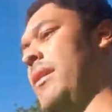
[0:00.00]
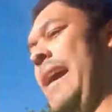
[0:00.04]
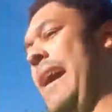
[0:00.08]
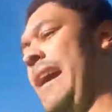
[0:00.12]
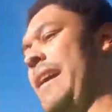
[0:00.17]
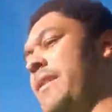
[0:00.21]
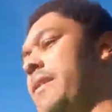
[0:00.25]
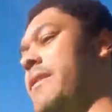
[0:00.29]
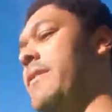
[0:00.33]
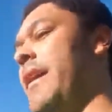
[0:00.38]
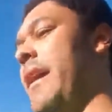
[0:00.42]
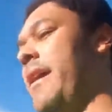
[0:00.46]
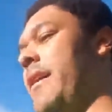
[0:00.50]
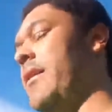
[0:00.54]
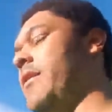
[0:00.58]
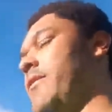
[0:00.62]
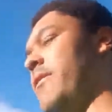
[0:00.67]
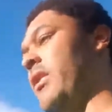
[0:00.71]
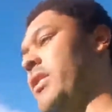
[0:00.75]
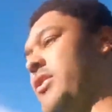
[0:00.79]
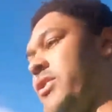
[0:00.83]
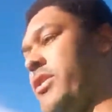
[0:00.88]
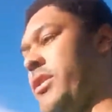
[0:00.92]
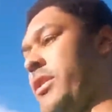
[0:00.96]
And then
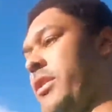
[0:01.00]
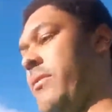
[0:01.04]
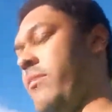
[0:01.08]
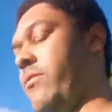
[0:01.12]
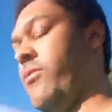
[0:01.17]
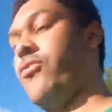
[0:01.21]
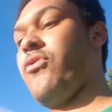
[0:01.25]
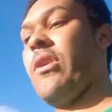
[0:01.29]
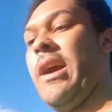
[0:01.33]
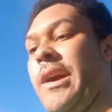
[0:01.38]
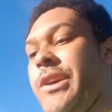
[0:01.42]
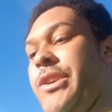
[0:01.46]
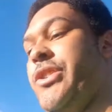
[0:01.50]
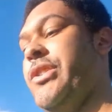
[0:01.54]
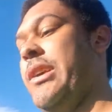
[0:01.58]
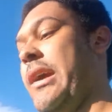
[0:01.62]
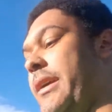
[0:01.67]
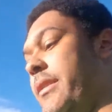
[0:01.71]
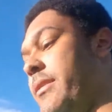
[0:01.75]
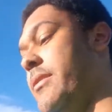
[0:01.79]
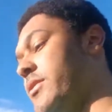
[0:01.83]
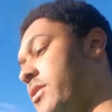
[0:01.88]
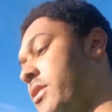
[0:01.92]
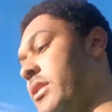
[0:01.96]
eventually you crash
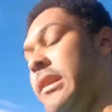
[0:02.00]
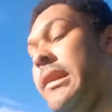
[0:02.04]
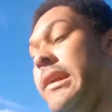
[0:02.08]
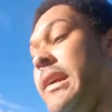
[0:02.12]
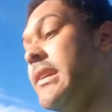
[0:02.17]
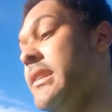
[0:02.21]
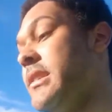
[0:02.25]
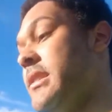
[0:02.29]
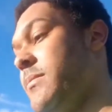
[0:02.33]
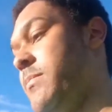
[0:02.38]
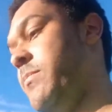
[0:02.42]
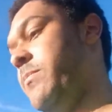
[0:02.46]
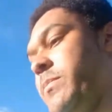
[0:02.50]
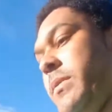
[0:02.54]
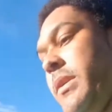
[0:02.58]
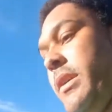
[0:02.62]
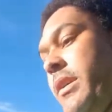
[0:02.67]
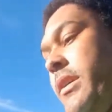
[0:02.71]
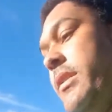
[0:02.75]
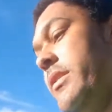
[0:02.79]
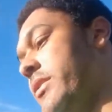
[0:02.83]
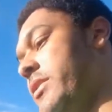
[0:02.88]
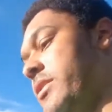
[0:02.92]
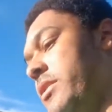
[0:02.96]
and delete
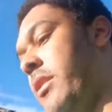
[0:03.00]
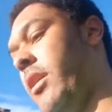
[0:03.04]
because,